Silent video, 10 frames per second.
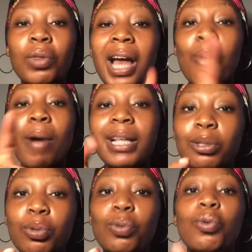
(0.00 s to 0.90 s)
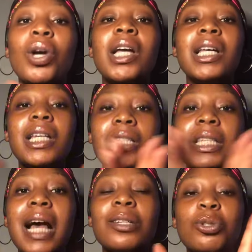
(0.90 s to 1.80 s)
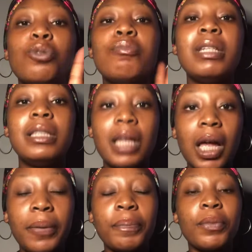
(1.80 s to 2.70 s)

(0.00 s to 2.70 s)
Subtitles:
that white logo. It has to be there.